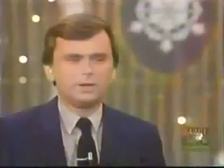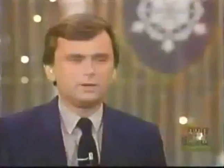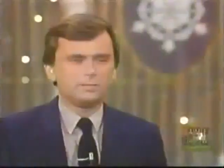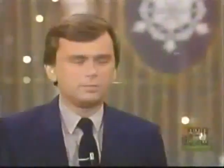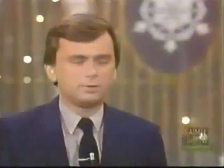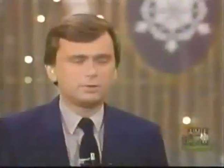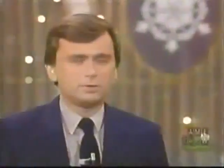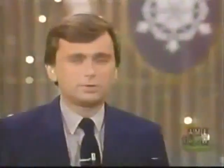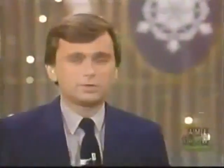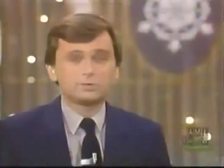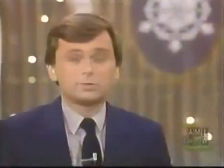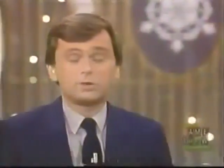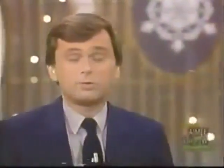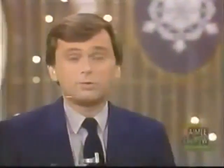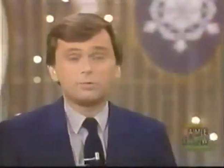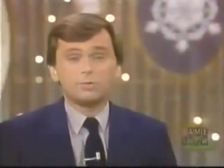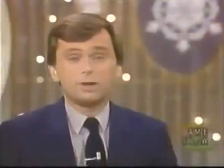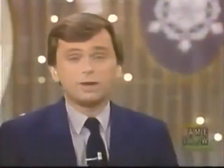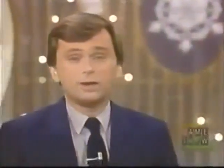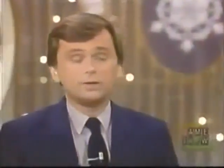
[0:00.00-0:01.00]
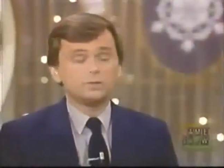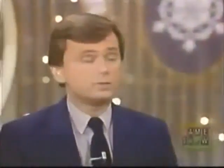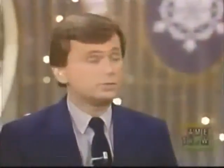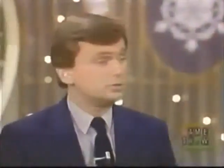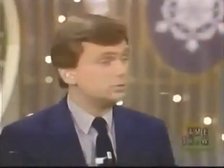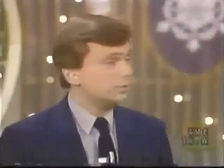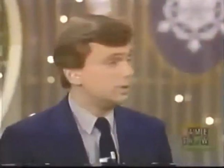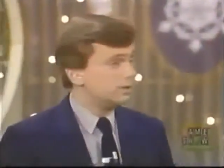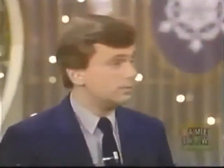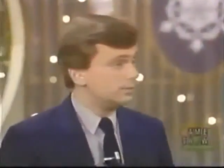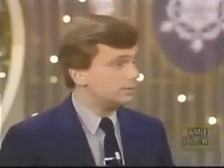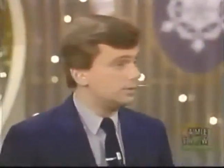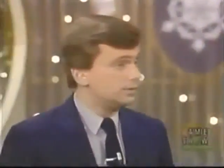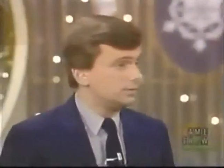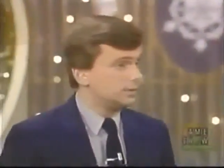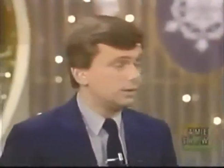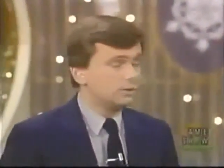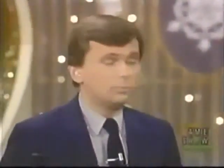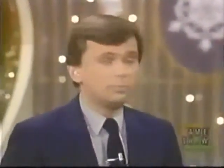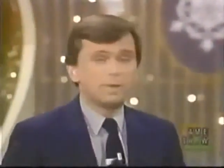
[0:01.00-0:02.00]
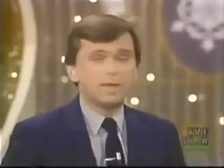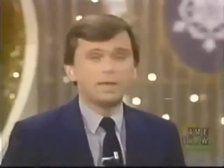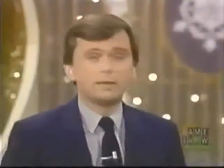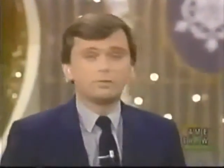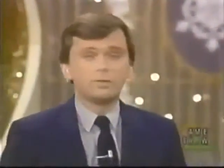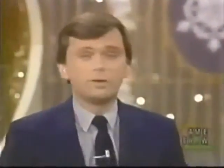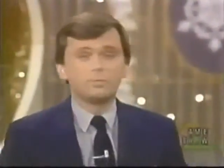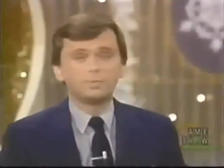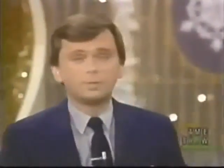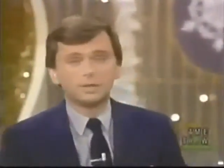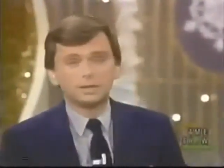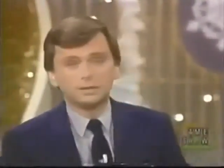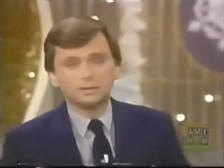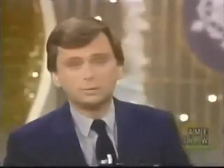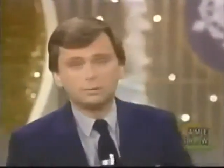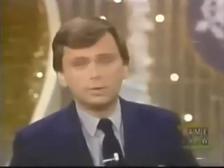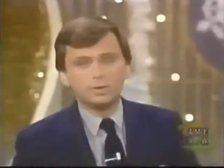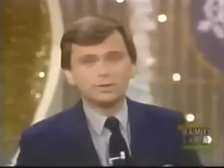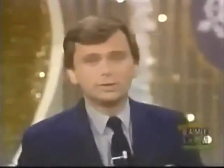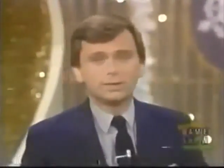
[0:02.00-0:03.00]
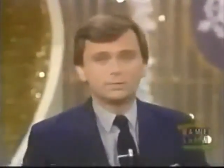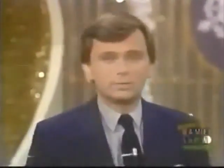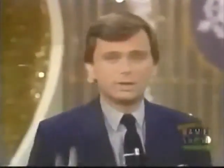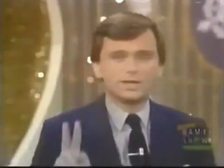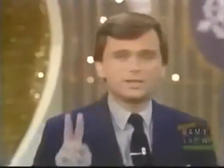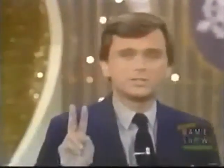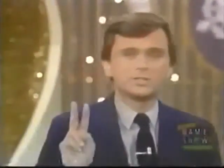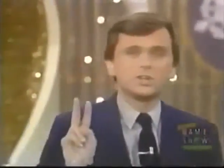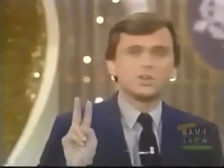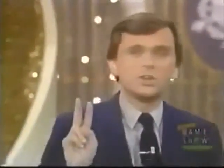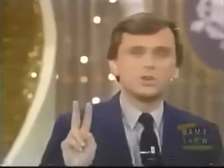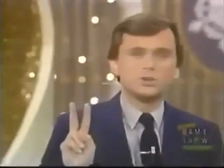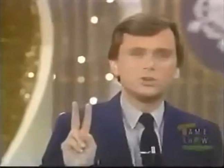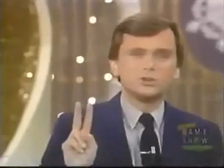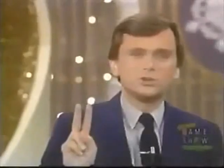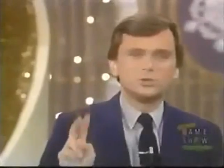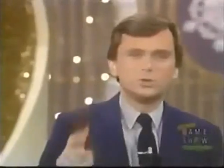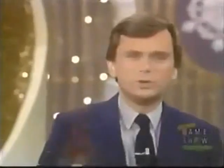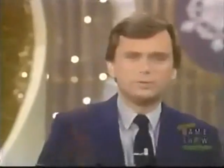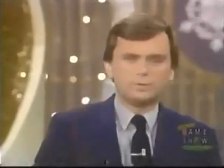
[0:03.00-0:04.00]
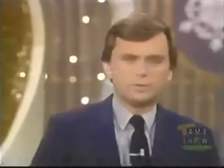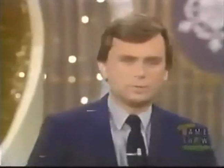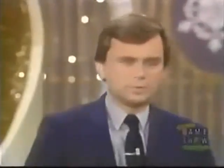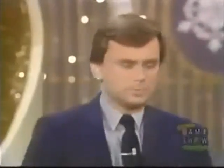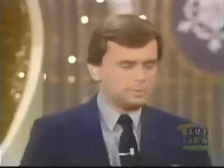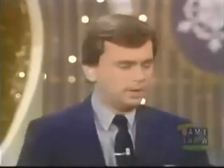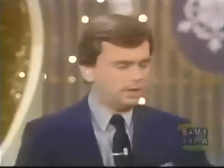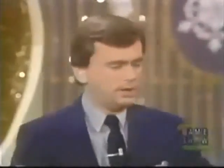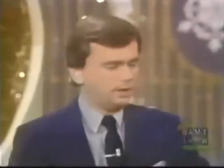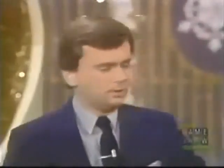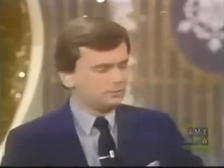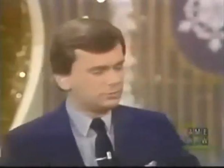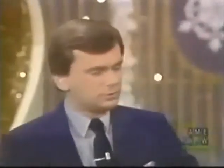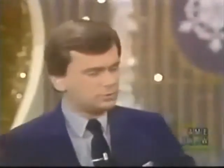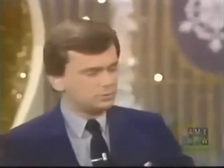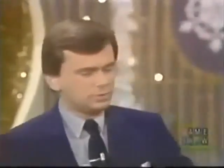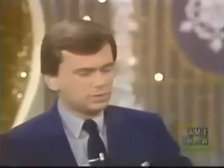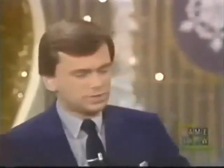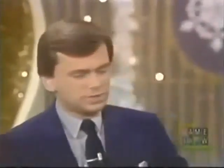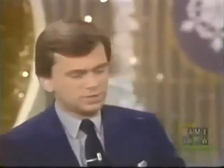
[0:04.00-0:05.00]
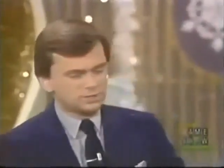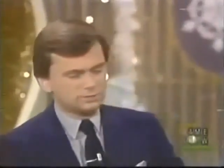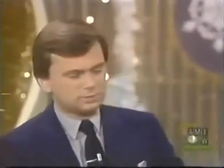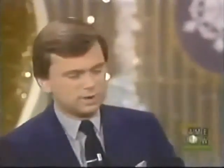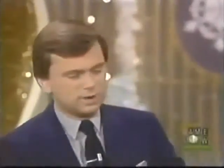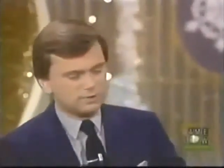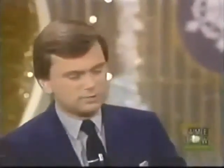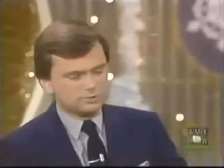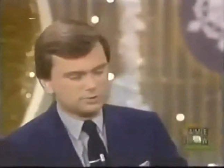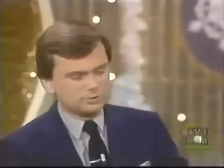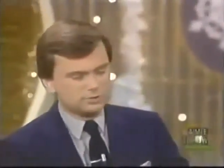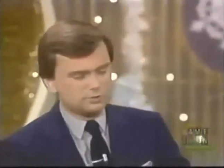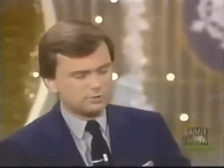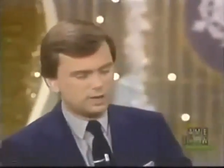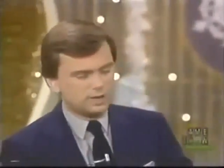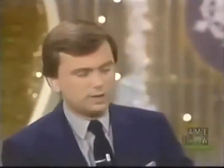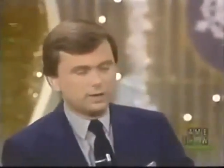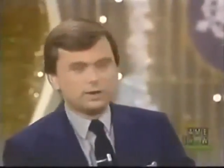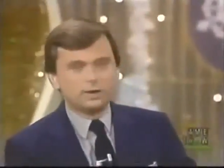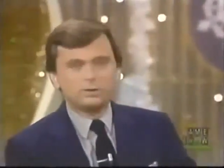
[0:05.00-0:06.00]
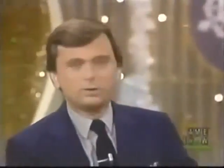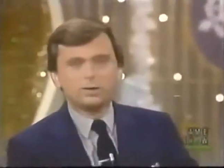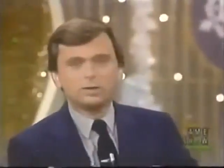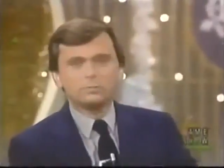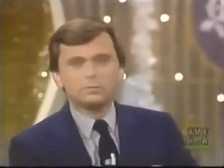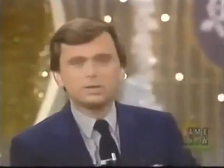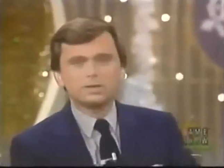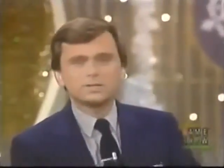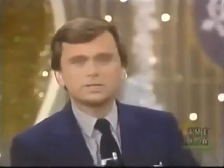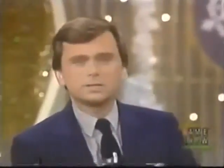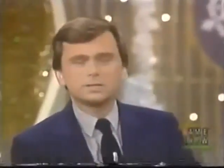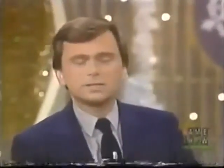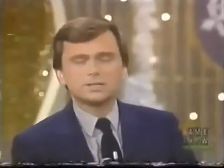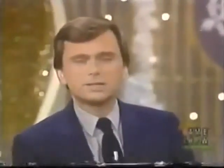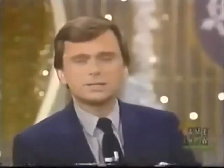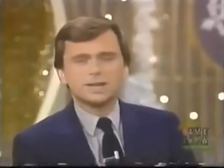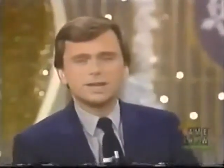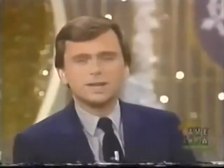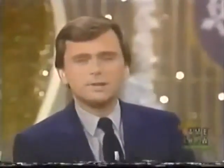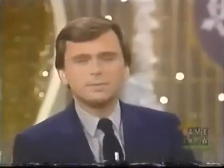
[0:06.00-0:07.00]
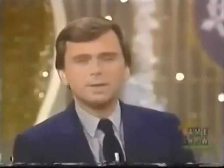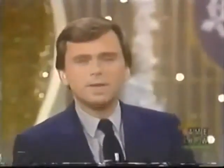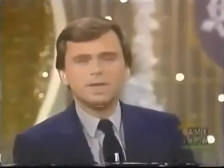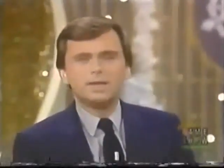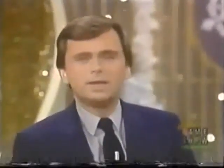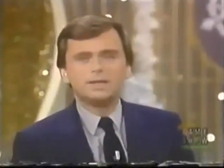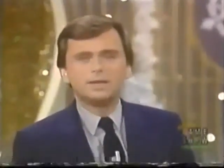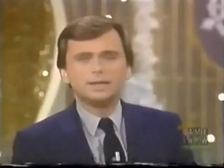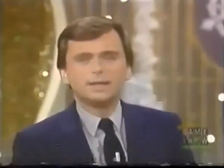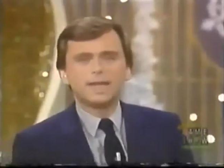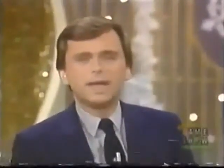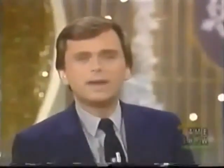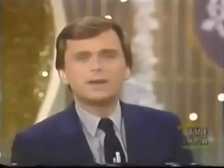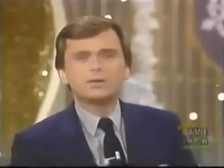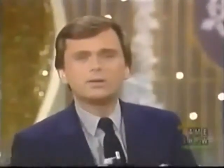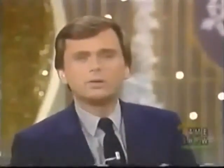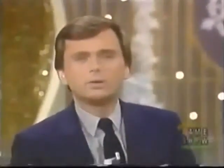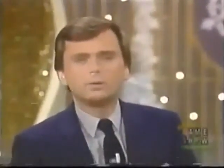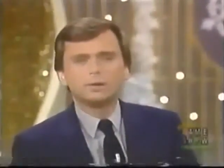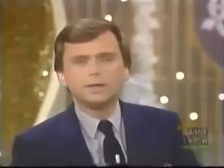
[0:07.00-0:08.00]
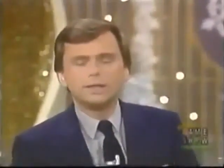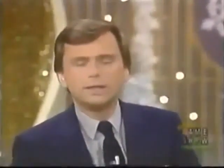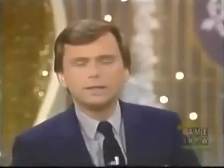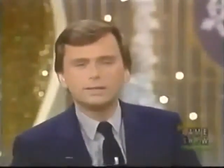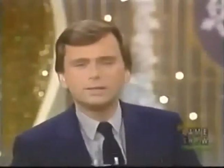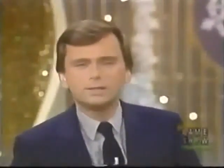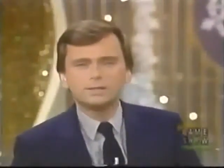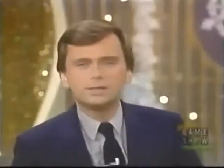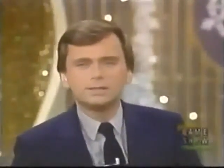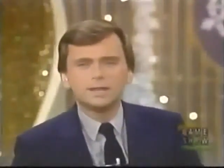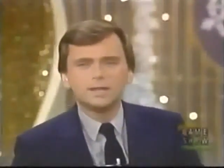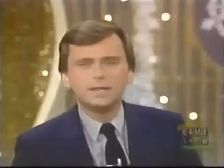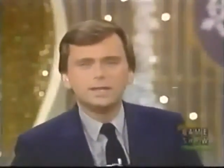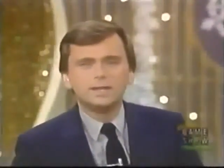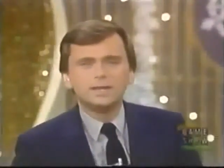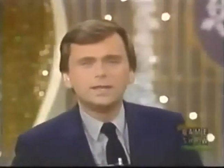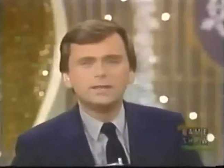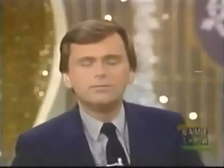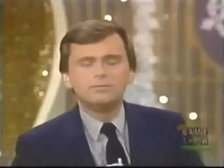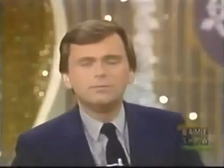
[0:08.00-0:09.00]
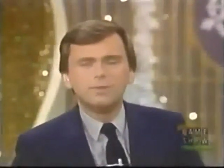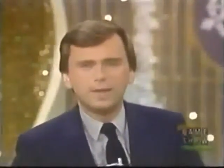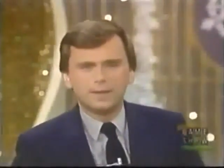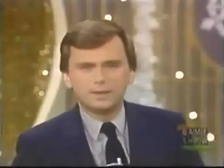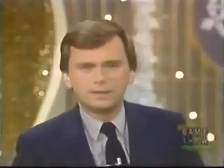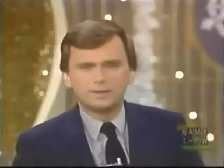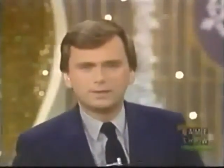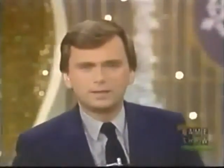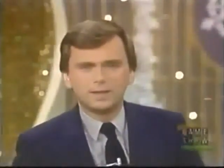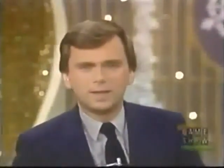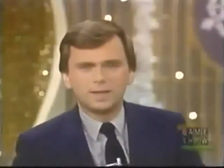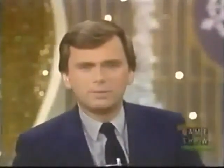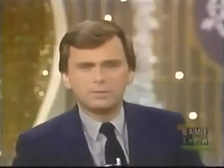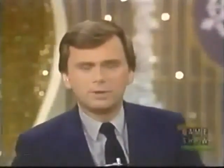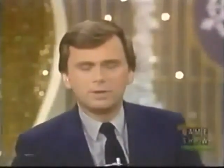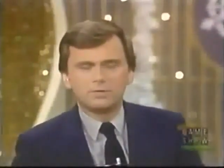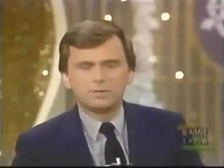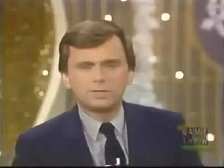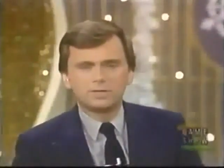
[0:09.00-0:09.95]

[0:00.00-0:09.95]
will become yours. I want to remind you, too, we have another bankrupt on the wheel. That makes two of them. Speaking of two, this is round two, and our uh, puzzle this time, the category is event. And